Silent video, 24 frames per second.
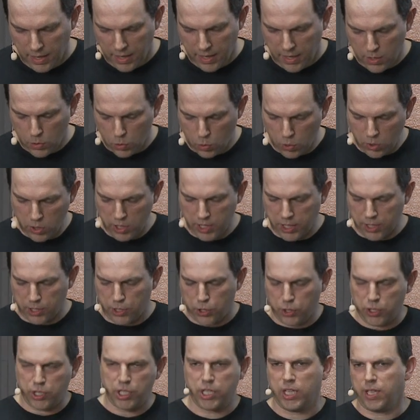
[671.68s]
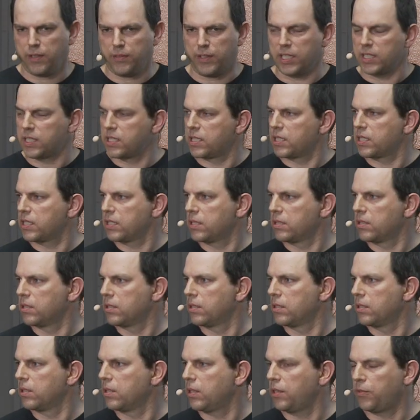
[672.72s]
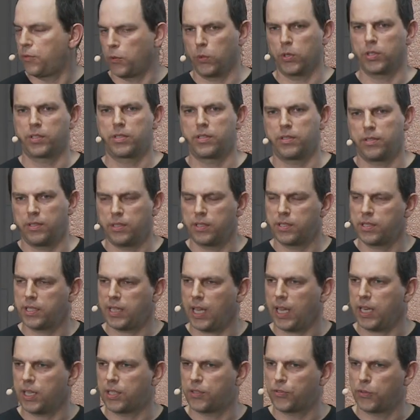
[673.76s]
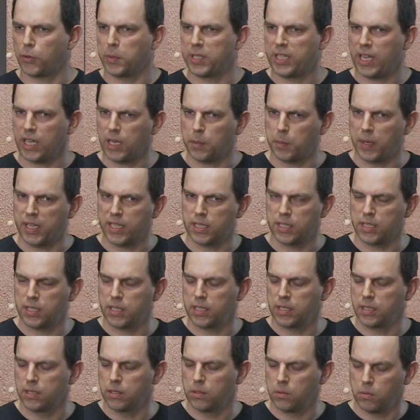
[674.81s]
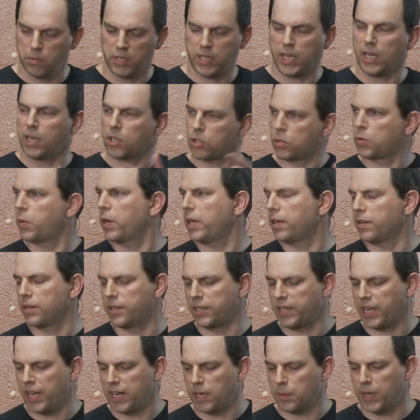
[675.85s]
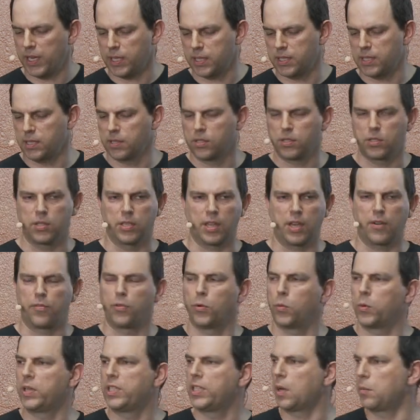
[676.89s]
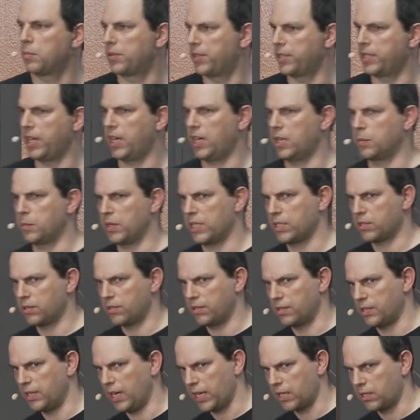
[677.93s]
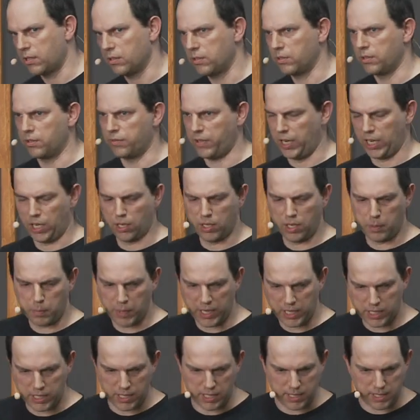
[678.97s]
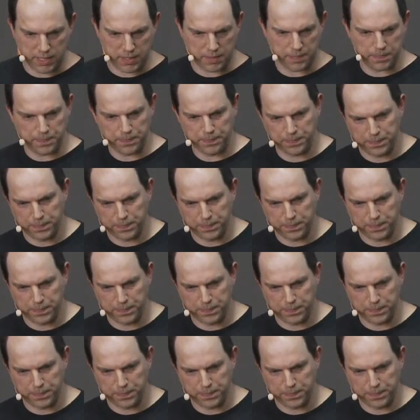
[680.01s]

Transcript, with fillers: In order to achieve this, if we want state from a database, we cannot query the database, so therefore we dump the database to the lake on a regular basis.